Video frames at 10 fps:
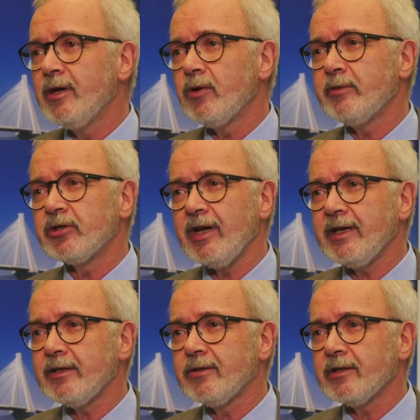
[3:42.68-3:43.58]
will be
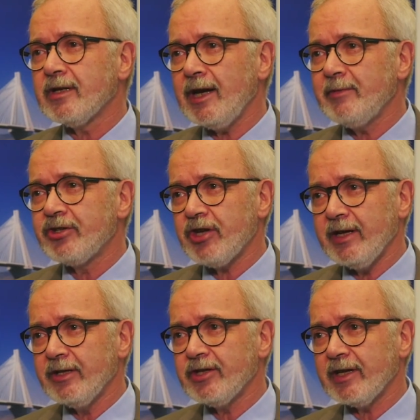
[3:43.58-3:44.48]
related to climate
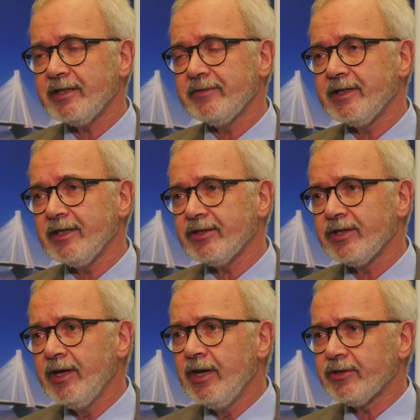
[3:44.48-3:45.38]
change
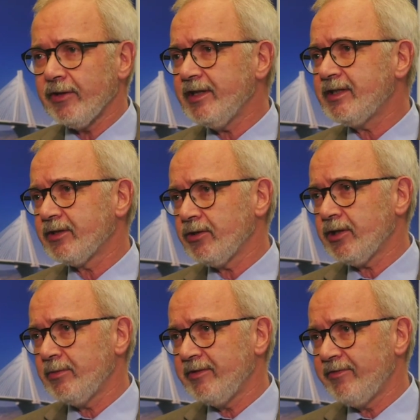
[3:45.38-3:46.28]
activities. So this is
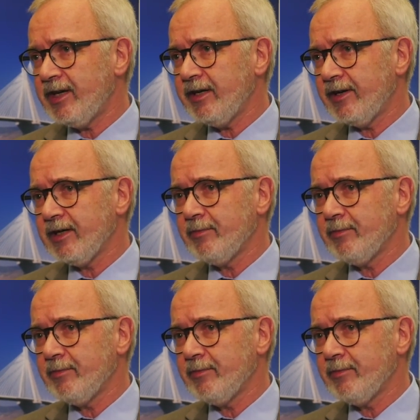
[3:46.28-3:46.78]
going to be a very, very